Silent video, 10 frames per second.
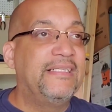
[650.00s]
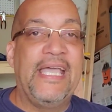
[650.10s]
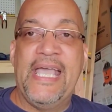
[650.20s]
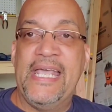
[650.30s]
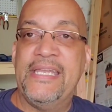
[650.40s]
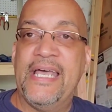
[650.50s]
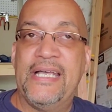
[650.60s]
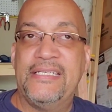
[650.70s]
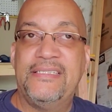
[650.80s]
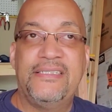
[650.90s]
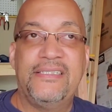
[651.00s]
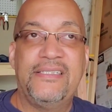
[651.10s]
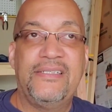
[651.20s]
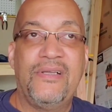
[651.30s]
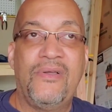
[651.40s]
and
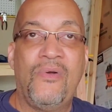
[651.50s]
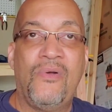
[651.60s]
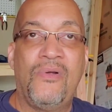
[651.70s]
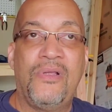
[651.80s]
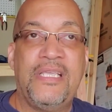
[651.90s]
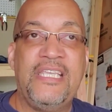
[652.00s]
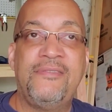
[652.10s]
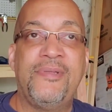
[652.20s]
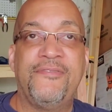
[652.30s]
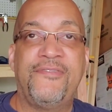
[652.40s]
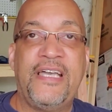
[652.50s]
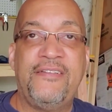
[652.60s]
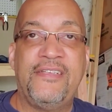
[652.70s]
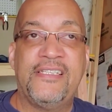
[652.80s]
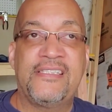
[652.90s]
he's been
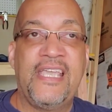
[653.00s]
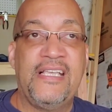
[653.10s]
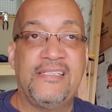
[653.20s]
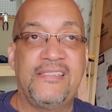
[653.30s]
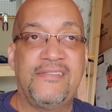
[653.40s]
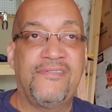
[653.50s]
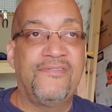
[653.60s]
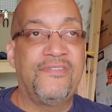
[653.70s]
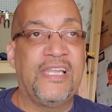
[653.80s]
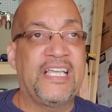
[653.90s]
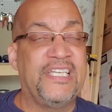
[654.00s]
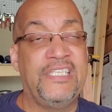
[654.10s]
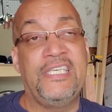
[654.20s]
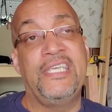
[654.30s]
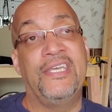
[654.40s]
fighting this case for like
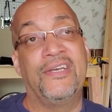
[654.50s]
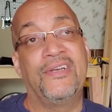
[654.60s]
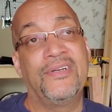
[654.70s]
a year.